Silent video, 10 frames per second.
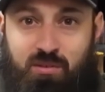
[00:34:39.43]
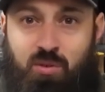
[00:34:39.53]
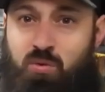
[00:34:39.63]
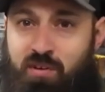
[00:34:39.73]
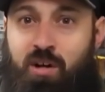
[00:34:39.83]

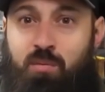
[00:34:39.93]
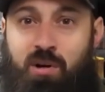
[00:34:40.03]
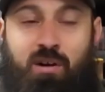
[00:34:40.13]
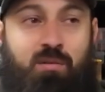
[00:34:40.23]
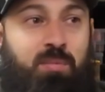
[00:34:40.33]
very
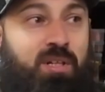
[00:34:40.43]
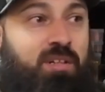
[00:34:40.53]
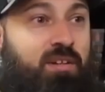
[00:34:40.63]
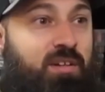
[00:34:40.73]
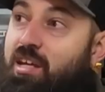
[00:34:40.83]
well,
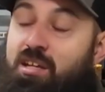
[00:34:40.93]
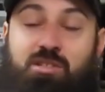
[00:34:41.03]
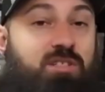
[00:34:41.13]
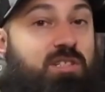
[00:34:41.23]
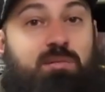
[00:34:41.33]
but it
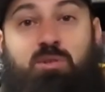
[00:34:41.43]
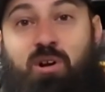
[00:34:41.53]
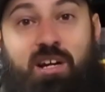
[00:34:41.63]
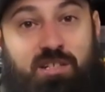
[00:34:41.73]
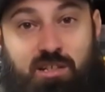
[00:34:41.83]
just seems
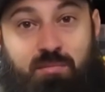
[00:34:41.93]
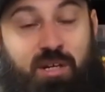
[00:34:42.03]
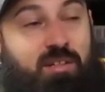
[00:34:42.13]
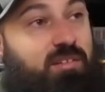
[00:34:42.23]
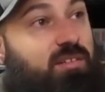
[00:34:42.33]
crazy to
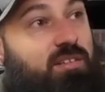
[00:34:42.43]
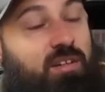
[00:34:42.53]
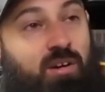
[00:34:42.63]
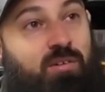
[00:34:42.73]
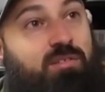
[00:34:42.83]
me.
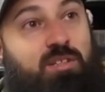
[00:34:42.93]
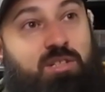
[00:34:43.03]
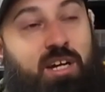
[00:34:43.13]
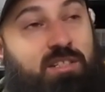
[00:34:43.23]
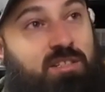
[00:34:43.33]
You know, the
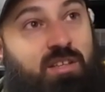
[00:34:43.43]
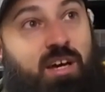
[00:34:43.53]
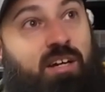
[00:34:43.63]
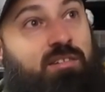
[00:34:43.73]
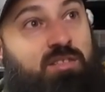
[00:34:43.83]
chances of
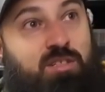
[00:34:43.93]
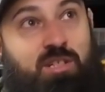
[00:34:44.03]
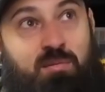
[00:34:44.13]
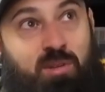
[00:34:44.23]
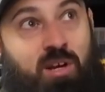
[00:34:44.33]
that
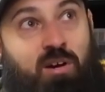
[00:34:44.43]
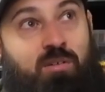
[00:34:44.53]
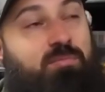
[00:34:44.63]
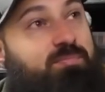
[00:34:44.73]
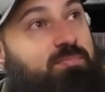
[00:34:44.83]
just seem
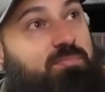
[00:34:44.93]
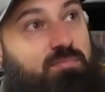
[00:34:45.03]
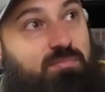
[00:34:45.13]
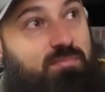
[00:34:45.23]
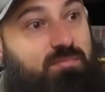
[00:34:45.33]
low.
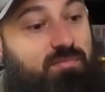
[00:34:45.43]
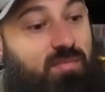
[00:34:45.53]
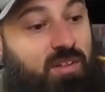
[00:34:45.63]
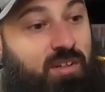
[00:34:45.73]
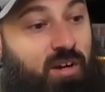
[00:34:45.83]

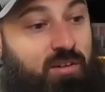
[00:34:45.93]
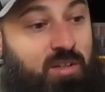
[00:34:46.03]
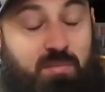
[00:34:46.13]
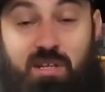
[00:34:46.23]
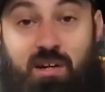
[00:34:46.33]
You know,
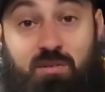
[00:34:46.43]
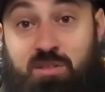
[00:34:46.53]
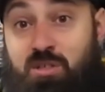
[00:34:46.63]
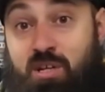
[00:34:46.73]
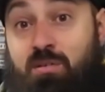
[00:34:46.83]
to me, that
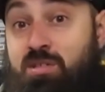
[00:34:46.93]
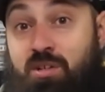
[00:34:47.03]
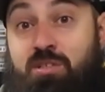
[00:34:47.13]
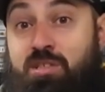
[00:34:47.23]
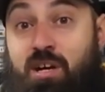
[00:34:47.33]
was a
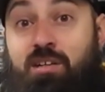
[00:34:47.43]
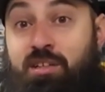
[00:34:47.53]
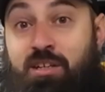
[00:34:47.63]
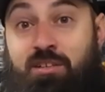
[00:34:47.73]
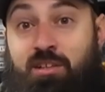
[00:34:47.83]
good
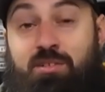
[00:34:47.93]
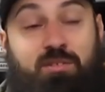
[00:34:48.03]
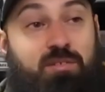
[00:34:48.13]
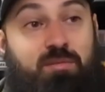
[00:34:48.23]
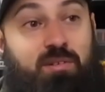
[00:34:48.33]
sign to
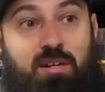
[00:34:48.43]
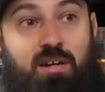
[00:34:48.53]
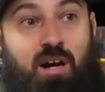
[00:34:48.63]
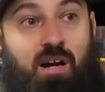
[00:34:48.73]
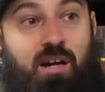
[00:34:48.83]
continue.
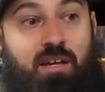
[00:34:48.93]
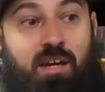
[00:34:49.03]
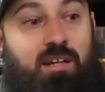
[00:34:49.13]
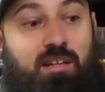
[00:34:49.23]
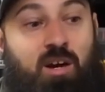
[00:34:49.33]
I
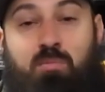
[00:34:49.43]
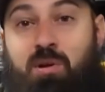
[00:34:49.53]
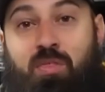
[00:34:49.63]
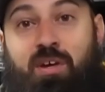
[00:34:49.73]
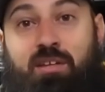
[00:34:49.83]
can't
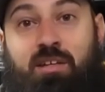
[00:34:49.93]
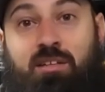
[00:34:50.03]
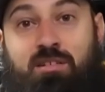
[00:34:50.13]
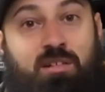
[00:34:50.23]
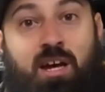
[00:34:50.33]
help but think
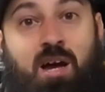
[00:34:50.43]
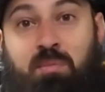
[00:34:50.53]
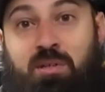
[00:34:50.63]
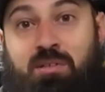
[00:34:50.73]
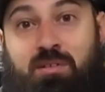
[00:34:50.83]
that doesn't
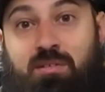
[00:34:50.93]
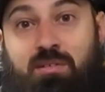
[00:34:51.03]
happen